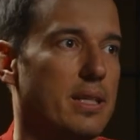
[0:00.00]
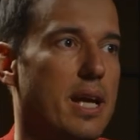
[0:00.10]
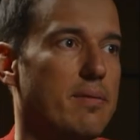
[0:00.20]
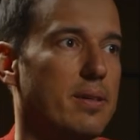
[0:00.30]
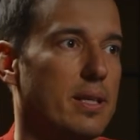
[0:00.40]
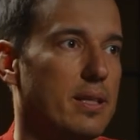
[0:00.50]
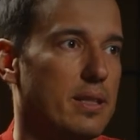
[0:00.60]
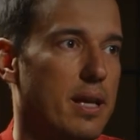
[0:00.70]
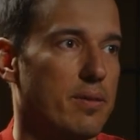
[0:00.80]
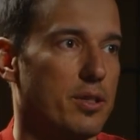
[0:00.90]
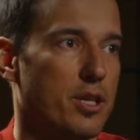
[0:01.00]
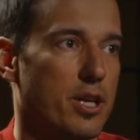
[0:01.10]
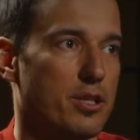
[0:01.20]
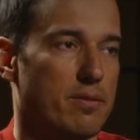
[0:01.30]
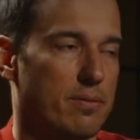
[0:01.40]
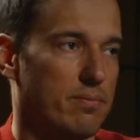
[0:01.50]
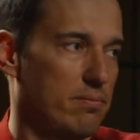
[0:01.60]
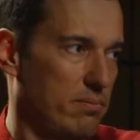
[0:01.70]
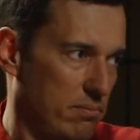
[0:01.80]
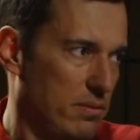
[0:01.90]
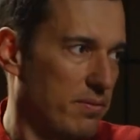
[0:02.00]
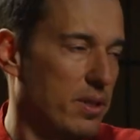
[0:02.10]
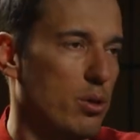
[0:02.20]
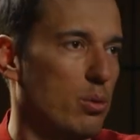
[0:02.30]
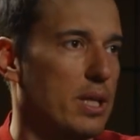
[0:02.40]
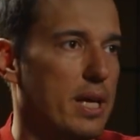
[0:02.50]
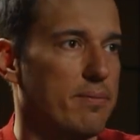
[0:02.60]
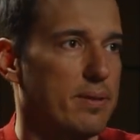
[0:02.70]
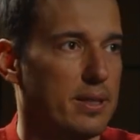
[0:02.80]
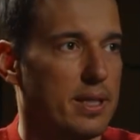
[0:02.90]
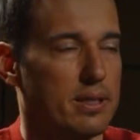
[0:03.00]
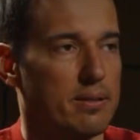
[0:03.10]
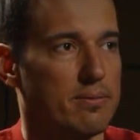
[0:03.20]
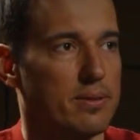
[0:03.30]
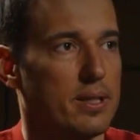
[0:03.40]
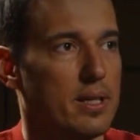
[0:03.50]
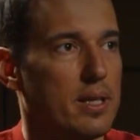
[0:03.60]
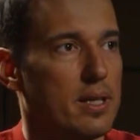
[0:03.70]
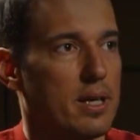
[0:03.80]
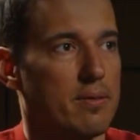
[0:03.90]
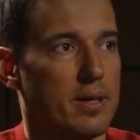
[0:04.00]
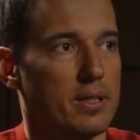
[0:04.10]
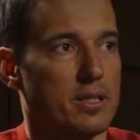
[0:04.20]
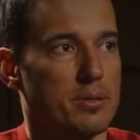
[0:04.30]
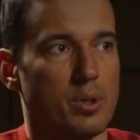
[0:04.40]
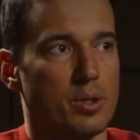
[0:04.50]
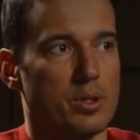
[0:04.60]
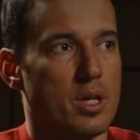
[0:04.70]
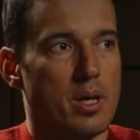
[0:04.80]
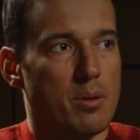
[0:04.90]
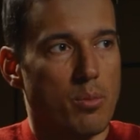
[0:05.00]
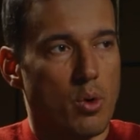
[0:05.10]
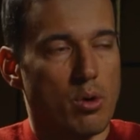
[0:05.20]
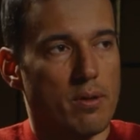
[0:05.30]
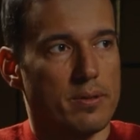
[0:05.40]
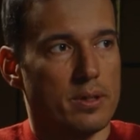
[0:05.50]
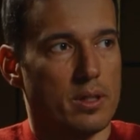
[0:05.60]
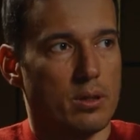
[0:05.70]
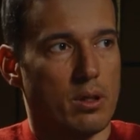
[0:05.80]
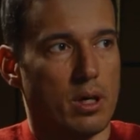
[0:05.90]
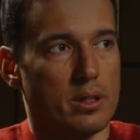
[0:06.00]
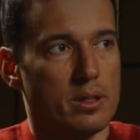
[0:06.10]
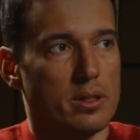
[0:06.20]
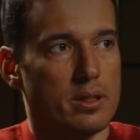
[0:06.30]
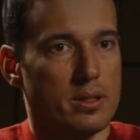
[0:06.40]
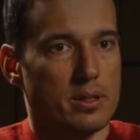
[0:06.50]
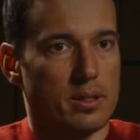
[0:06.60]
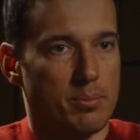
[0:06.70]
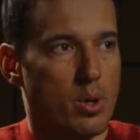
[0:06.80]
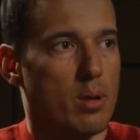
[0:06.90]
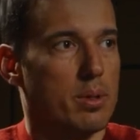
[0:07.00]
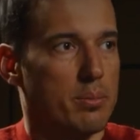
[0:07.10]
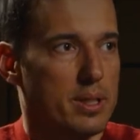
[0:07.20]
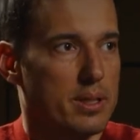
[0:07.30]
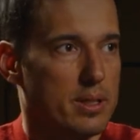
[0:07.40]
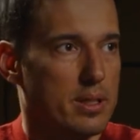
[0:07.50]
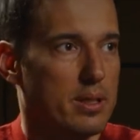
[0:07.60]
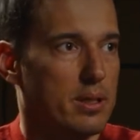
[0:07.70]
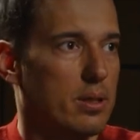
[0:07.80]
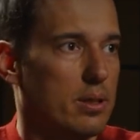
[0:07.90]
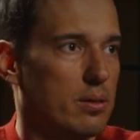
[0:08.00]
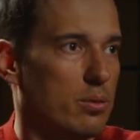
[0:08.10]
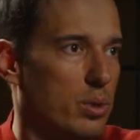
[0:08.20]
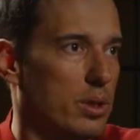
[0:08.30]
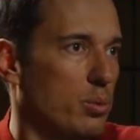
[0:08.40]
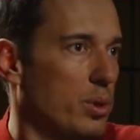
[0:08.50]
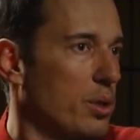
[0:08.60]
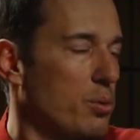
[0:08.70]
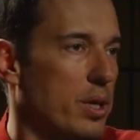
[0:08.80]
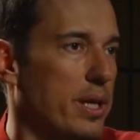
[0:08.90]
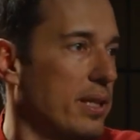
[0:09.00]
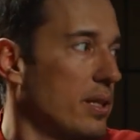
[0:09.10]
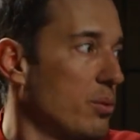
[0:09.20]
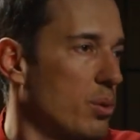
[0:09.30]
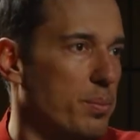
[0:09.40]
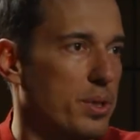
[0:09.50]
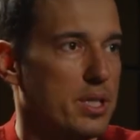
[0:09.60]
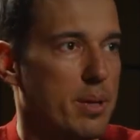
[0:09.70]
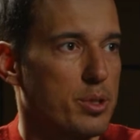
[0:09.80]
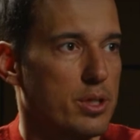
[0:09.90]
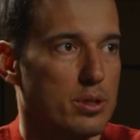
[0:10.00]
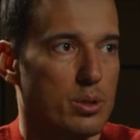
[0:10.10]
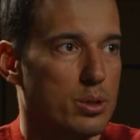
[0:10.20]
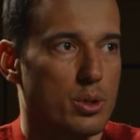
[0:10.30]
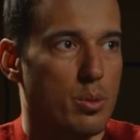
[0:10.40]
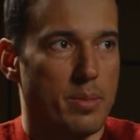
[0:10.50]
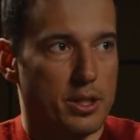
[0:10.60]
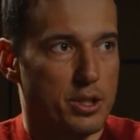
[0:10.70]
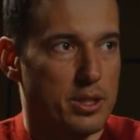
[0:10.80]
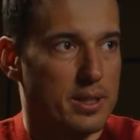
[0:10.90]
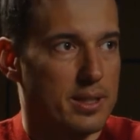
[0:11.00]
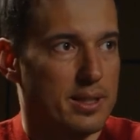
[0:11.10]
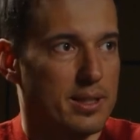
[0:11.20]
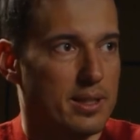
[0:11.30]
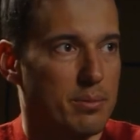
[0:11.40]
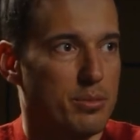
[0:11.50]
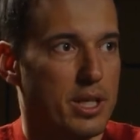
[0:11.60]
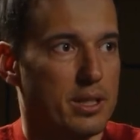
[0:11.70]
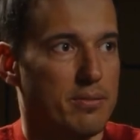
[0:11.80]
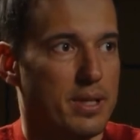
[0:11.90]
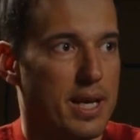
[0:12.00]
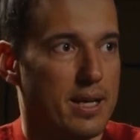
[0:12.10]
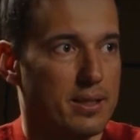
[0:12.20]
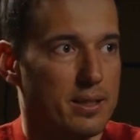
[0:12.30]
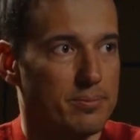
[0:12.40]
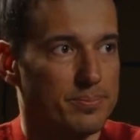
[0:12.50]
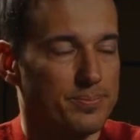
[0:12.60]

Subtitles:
driving change of their own life and that of others. Because more often than not, the problem is within your head and your perceptions, not so much the objective reality.